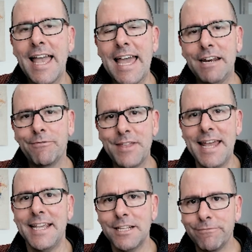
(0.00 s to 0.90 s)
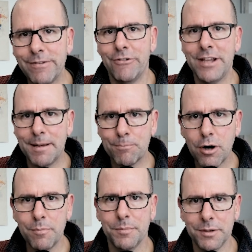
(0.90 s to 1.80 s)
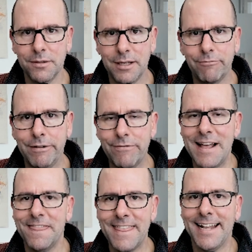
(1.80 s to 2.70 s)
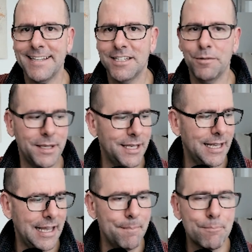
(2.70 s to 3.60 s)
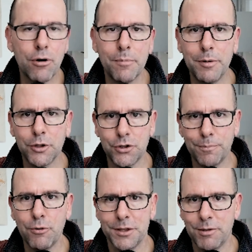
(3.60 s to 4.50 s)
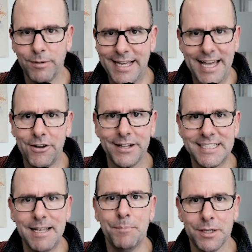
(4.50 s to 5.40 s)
And if that is very improbable, if we find that to be improbable to the point that we cannot accept